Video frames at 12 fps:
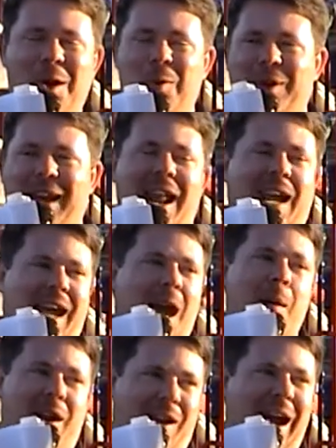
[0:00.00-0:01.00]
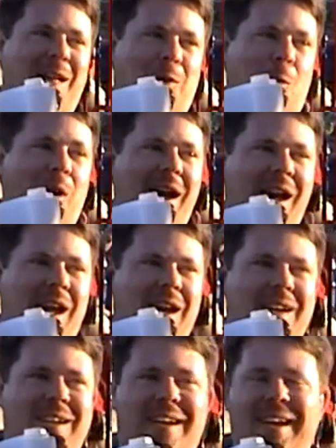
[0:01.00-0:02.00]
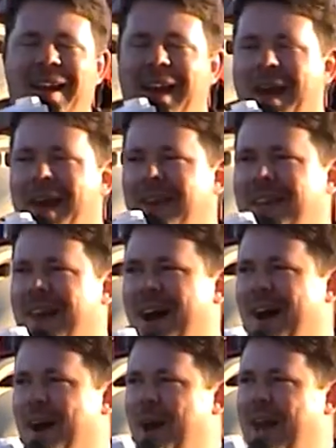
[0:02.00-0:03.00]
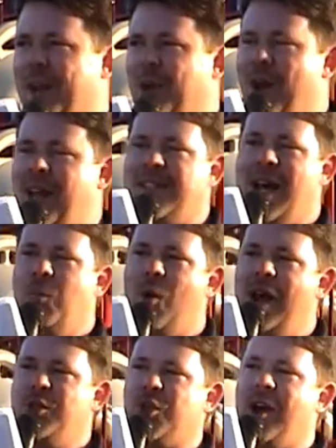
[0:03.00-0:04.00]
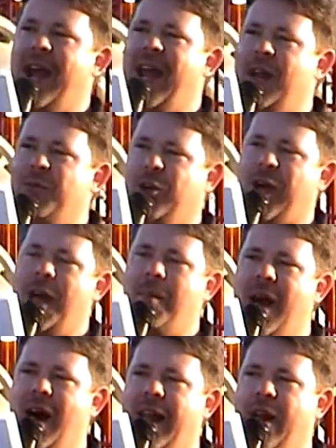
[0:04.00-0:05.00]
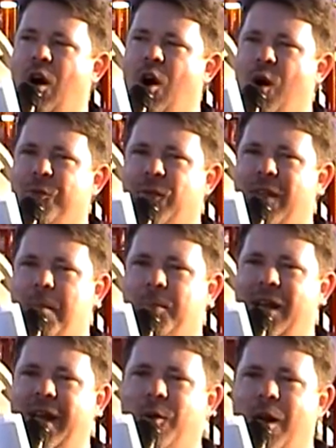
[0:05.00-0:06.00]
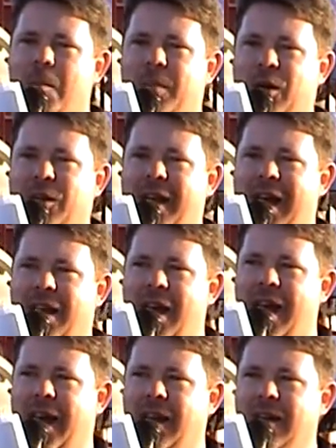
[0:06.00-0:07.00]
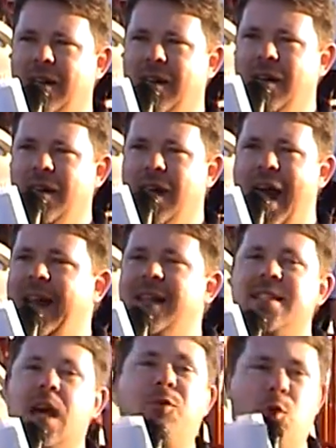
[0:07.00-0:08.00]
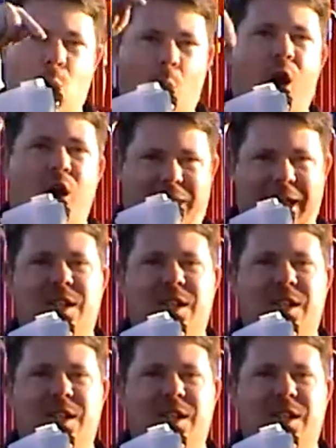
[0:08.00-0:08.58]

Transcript: We kind of came out here, got in the way, and uh, had a great time. Raise your hand if you came out at all for that playground build that day. I didn't say if you worked.